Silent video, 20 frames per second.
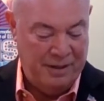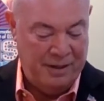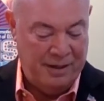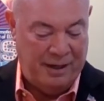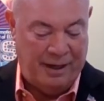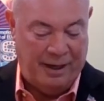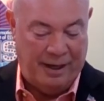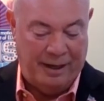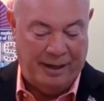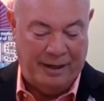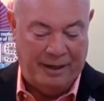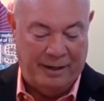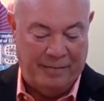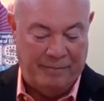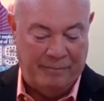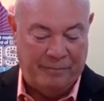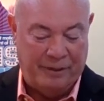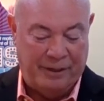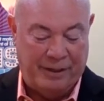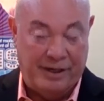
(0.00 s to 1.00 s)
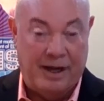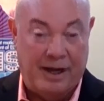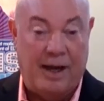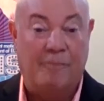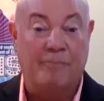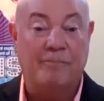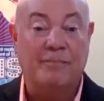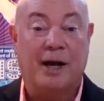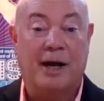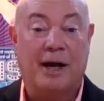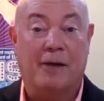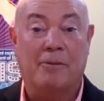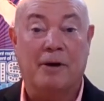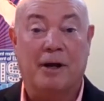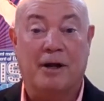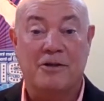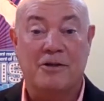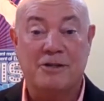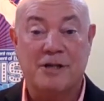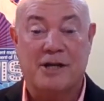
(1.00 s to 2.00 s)
and uh, but yeah, I, I,
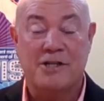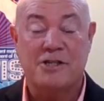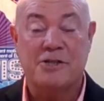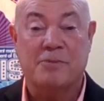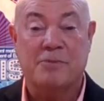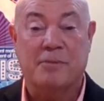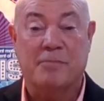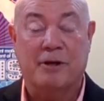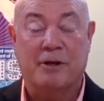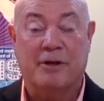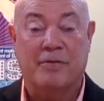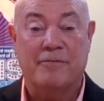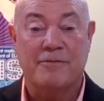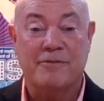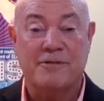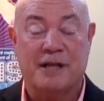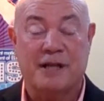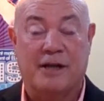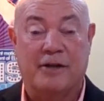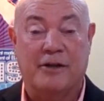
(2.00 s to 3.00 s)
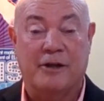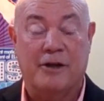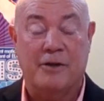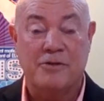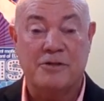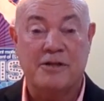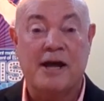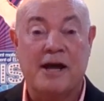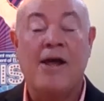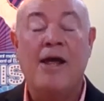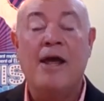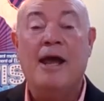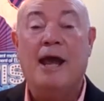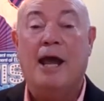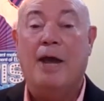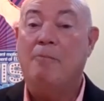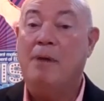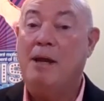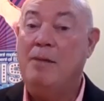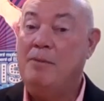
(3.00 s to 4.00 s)
apologize to my mother for selling those. And that
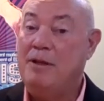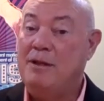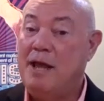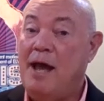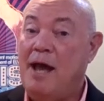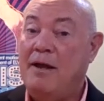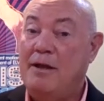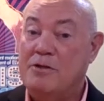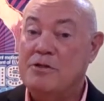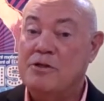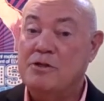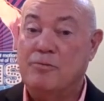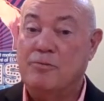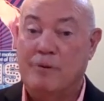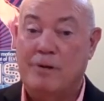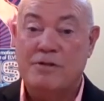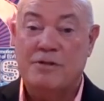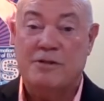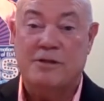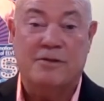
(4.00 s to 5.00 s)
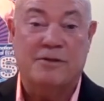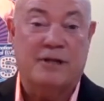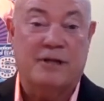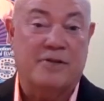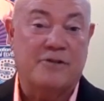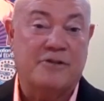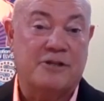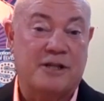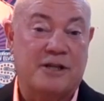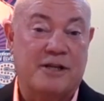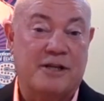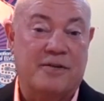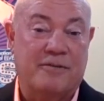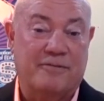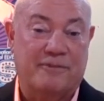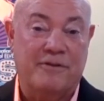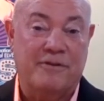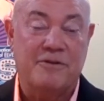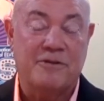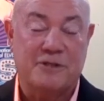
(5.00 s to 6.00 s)
and maybe that is the reason that she uh,
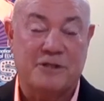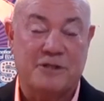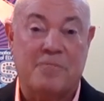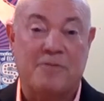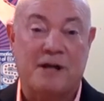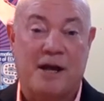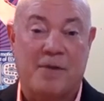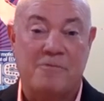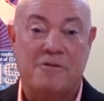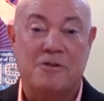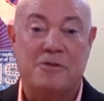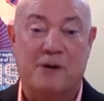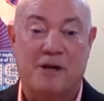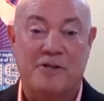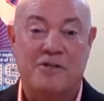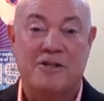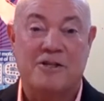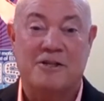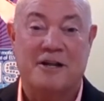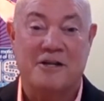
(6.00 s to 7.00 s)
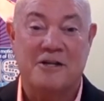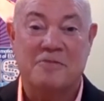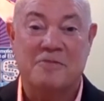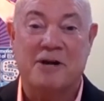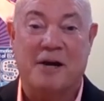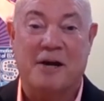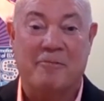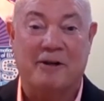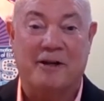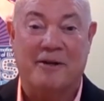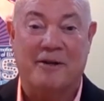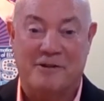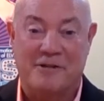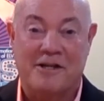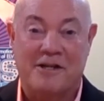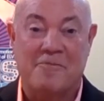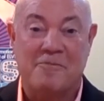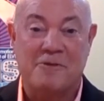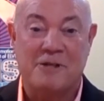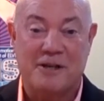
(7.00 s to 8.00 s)
feels sometimes the way she does about me every
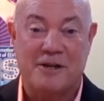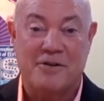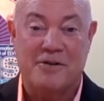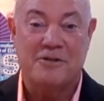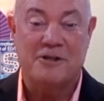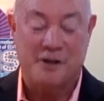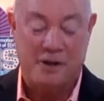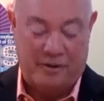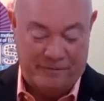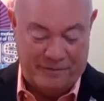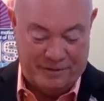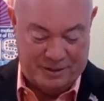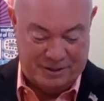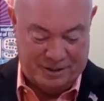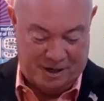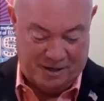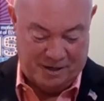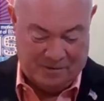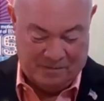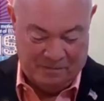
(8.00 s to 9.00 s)
time she hears an Elvis song.